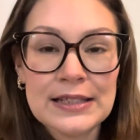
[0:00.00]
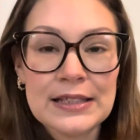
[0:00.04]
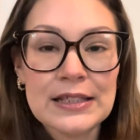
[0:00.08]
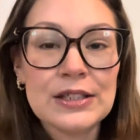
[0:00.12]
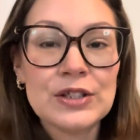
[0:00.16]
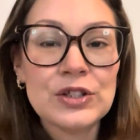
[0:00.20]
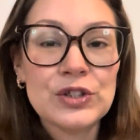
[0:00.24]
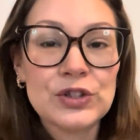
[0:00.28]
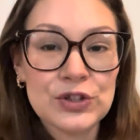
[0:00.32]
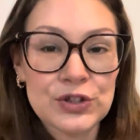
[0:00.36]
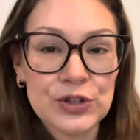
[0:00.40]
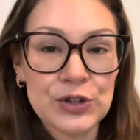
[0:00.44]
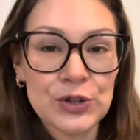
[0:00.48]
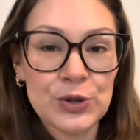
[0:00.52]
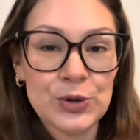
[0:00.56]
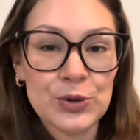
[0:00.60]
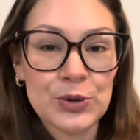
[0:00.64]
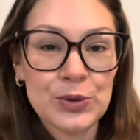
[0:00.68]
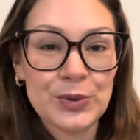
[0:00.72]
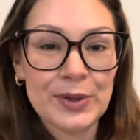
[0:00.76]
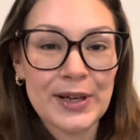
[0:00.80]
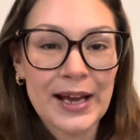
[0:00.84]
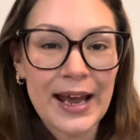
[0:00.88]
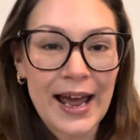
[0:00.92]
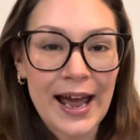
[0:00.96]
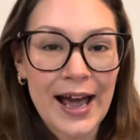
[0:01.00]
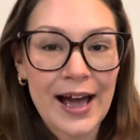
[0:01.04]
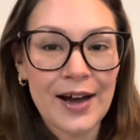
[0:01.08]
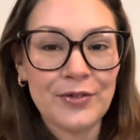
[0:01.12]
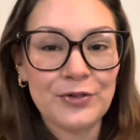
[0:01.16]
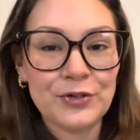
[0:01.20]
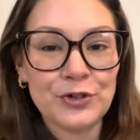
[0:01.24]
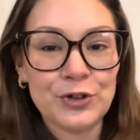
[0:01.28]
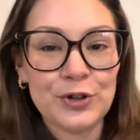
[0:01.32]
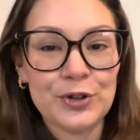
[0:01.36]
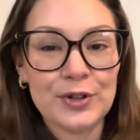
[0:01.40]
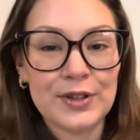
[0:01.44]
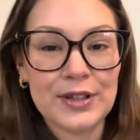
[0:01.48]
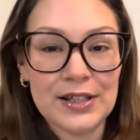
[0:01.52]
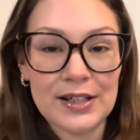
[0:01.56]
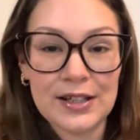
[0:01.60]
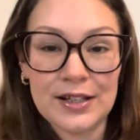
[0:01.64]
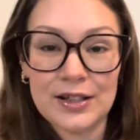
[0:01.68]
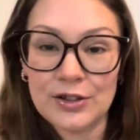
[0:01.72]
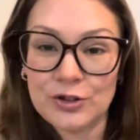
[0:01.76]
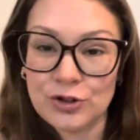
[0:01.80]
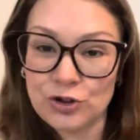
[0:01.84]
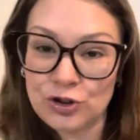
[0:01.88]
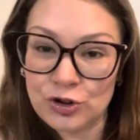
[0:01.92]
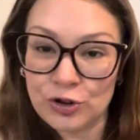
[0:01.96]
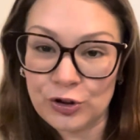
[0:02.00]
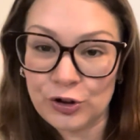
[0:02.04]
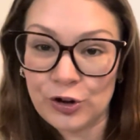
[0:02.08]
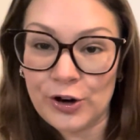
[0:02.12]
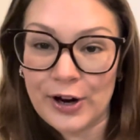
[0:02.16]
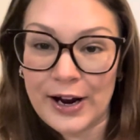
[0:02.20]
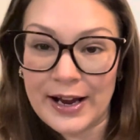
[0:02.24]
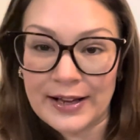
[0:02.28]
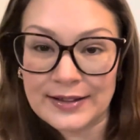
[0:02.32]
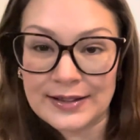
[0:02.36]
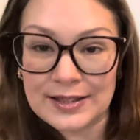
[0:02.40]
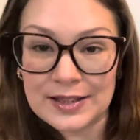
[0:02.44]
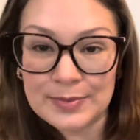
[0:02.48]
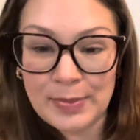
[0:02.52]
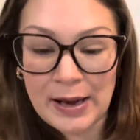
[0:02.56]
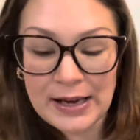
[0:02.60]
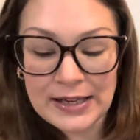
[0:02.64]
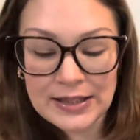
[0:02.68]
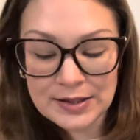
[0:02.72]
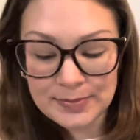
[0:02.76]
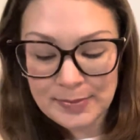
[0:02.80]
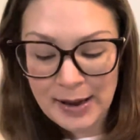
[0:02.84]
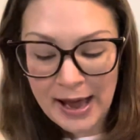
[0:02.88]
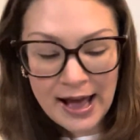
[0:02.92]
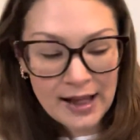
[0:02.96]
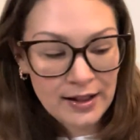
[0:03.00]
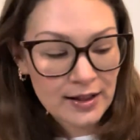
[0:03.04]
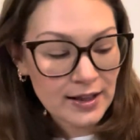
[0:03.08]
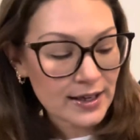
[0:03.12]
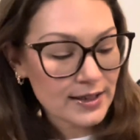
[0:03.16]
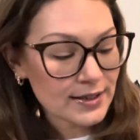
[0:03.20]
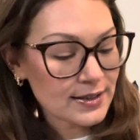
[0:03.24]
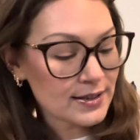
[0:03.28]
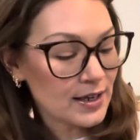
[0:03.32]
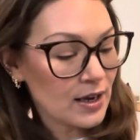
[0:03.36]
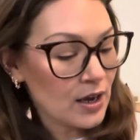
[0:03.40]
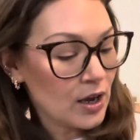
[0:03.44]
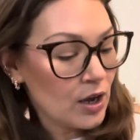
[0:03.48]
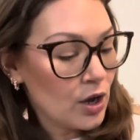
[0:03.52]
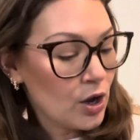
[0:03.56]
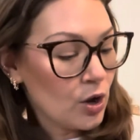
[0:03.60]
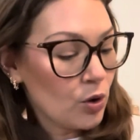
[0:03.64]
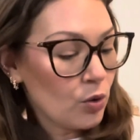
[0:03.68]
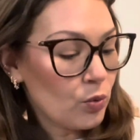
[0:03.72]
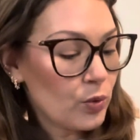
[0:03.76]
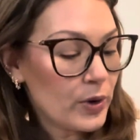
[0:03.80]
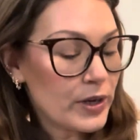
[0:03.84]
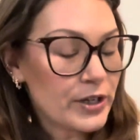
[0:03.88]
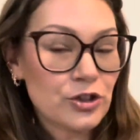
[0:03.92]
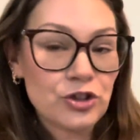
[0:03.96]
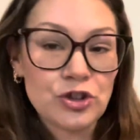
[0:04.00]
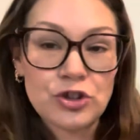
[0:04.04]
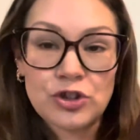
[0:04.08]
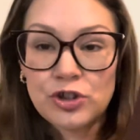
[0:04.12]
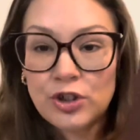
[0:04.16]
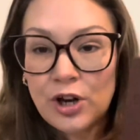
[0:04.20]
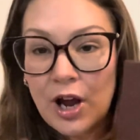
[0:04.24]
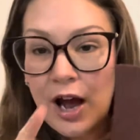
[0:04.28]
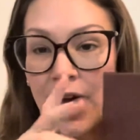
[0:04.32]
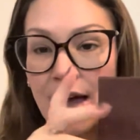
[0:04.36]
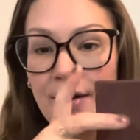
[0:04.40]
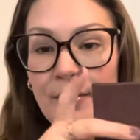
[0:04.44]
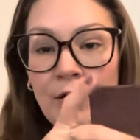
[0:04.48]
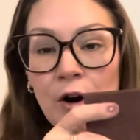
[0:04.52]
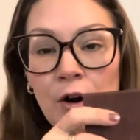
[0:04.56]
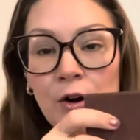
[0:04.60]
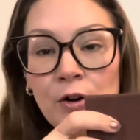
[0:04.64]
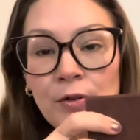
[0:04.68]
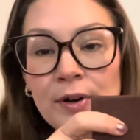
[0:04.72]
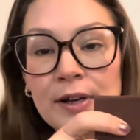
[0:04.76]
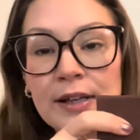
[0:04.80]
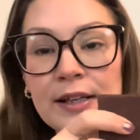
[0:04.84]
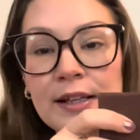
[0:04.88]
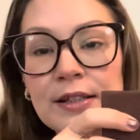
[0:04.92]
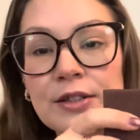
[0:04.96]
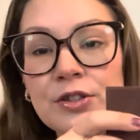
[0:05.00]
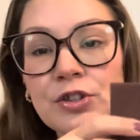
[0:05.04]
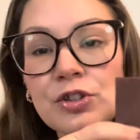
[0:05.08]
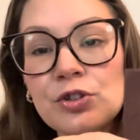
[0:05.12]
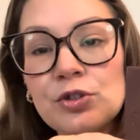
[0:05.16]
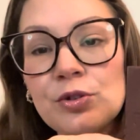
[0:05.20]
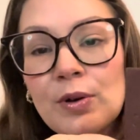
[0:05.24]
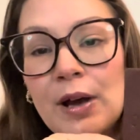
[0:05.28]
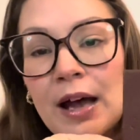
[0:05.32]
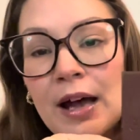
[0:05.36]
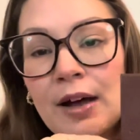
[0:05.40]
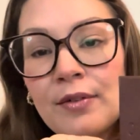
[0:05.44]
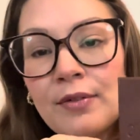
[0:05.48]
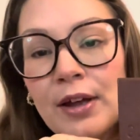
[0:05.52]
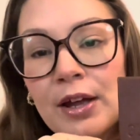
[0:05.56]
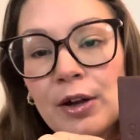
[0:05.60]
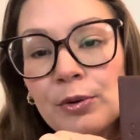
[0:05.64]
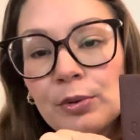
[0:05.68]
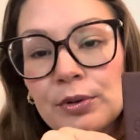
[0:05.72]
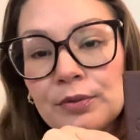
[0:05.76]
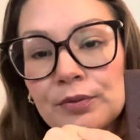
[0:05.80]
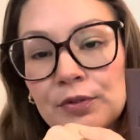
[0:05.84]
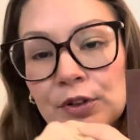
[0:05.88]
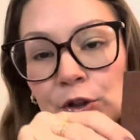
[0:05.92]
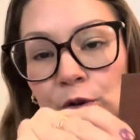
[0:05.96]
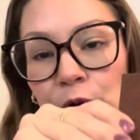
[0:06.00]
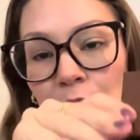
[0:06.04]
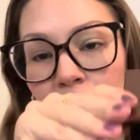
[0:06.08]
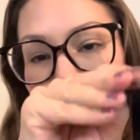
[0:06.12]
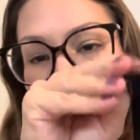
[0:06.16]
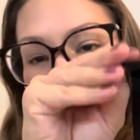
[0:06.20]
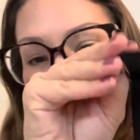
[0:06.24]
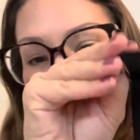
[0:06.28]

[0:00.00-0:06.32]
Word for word: soon after the Sugar and Spice palette, which I already do have a review up